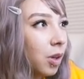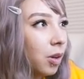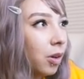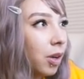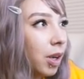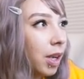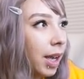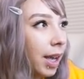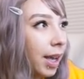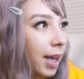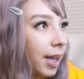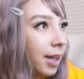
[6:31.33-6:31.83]

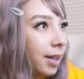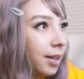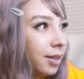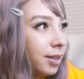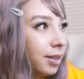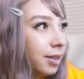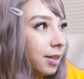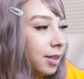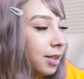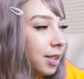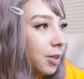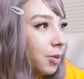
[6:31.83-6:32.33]
Okay,
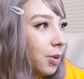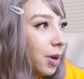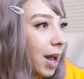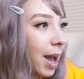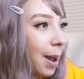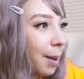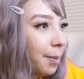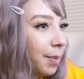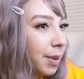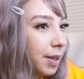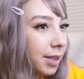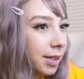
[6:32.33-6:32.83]
let's see what
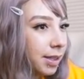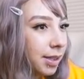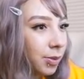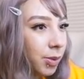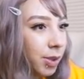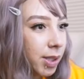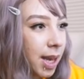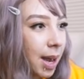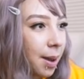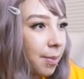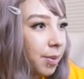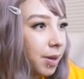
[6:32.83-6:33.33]
happens.
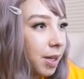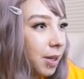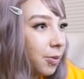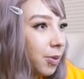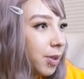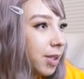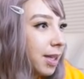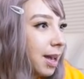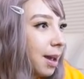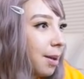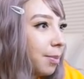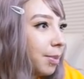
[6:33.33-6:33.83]
What's happening?
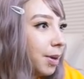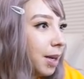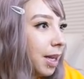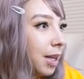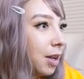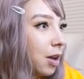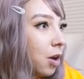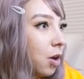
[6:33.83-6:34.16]
What's happening?